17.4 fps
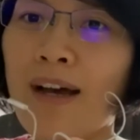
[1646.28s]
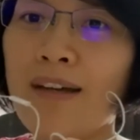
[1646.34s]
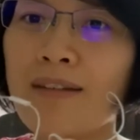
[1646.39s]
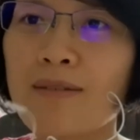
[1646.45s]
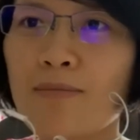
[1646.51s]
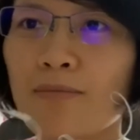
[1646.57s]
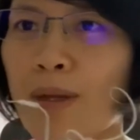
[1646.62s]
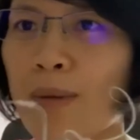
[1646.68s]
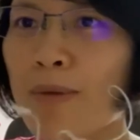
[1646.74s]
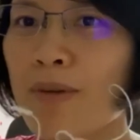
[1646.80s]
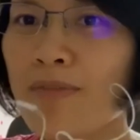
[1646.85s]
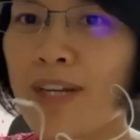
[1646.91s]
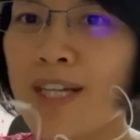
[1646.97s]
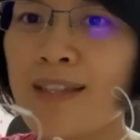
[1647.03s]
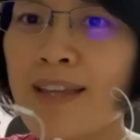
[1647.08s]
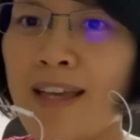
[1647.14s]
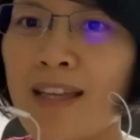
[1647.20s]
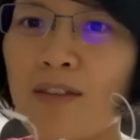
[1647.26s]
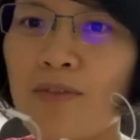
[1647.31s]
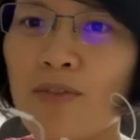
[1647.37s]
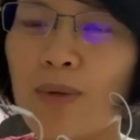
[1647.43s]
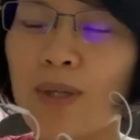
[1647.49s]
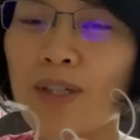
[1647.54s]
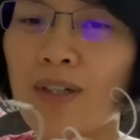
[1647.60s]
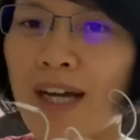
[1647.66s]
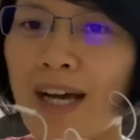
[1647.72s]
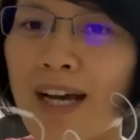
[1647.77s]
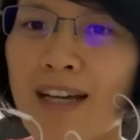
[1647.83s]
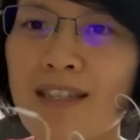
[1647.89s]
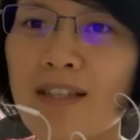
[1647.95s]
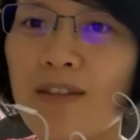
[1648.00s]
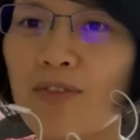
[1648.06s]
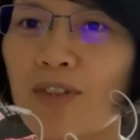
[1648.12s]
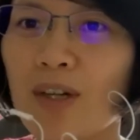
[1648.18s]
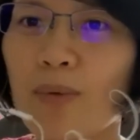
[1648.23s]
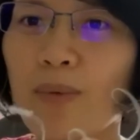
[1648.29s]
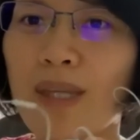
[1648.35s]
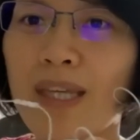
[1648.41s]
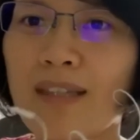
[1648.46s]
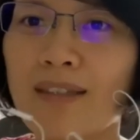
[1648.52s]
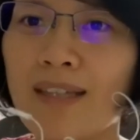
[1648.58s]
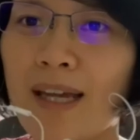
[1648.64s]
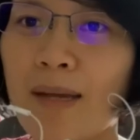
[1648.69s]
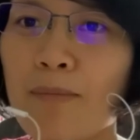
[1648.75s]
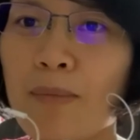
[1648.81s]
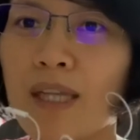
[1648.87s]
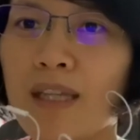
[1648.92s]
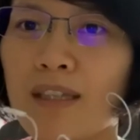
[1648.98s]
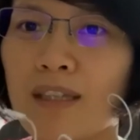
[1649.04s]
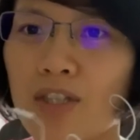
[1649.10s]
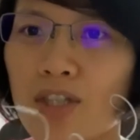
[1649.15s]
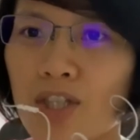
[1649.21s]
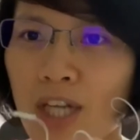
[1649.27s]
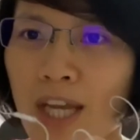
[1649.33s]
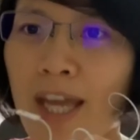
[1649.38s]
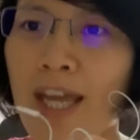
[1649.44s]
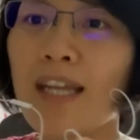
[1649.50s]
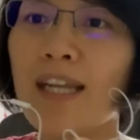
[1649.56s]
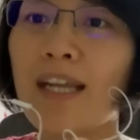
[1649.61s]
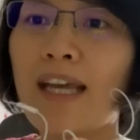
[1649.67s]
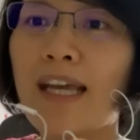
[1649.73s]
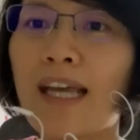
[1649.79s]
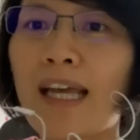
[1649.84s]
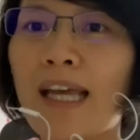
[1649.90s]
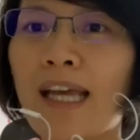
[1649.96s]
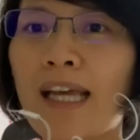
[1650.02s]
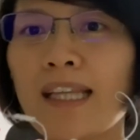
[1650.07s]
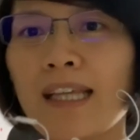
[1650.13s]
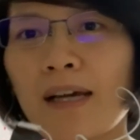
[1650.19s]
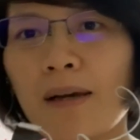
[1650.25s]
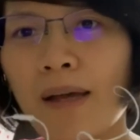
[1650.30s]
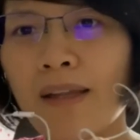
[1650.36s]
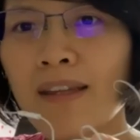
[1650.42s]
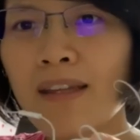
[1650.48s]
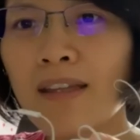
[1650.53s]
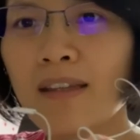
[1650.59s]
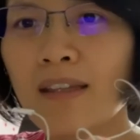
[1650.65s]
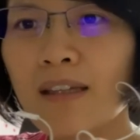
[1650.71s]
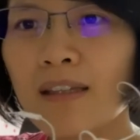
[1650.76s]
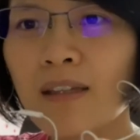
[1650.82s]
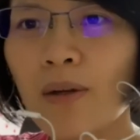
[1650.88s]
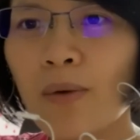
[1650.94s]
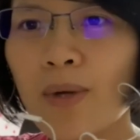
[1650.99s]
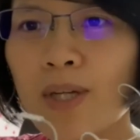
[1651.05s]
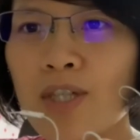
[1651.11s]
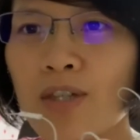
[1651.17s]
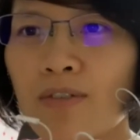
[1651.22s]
maybe raise hand if you want to ask. If not, we can type it in the chat. Yeah, I think the question